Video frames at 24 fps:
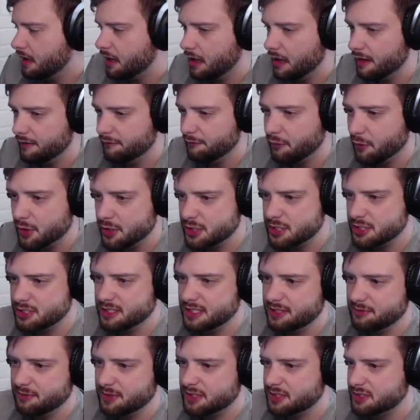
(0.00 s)

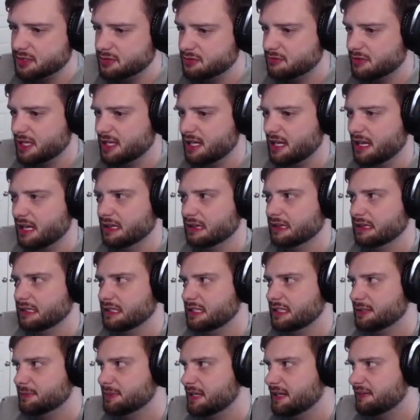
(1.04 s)
Unfortunately, we do get a
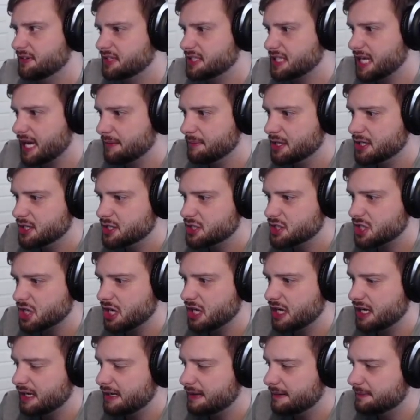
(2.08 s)
little bit of a damage
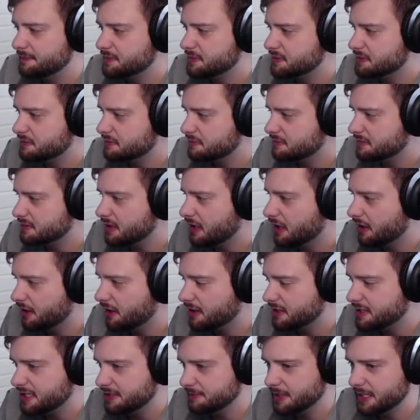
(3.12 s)
on
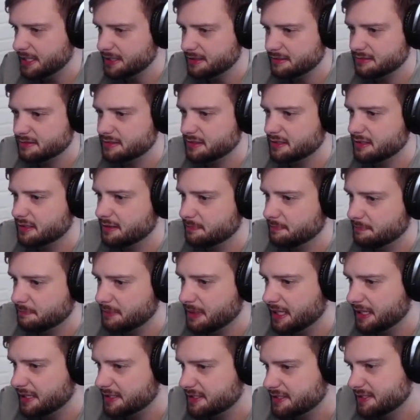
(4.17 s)
our teammate,
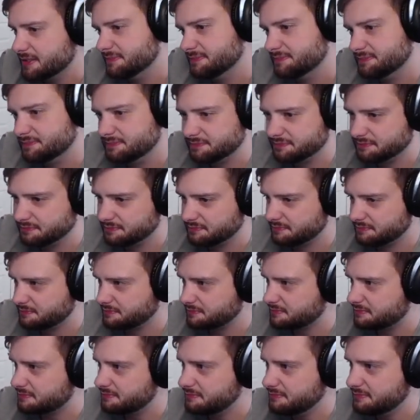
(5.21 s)
but
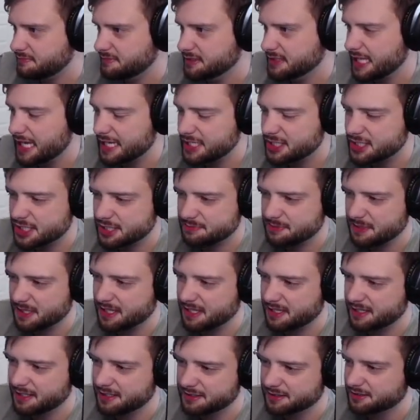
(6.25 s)
that's just
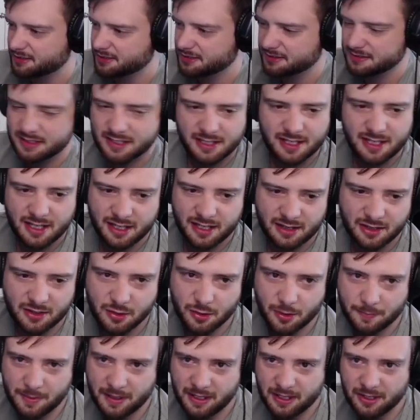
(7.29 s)
because the
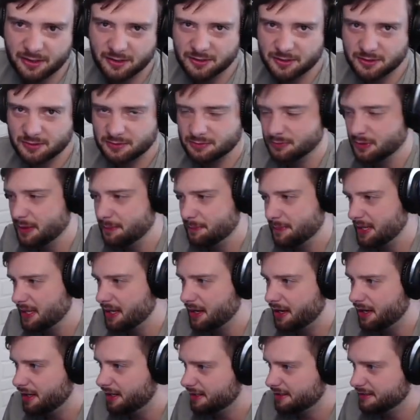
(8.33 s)
torpedoes went
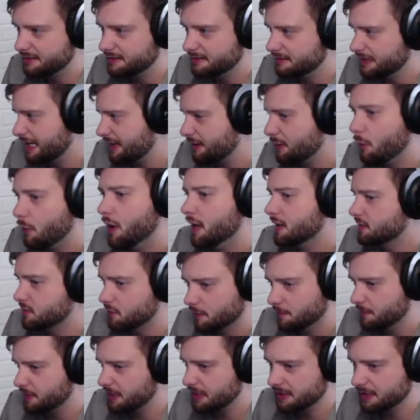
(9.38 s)
beyond, like one
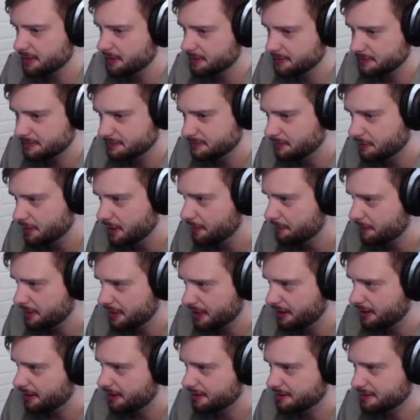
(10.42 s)
torpedo went
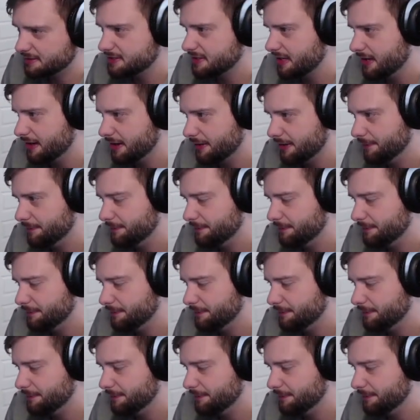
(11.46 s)
beyond, so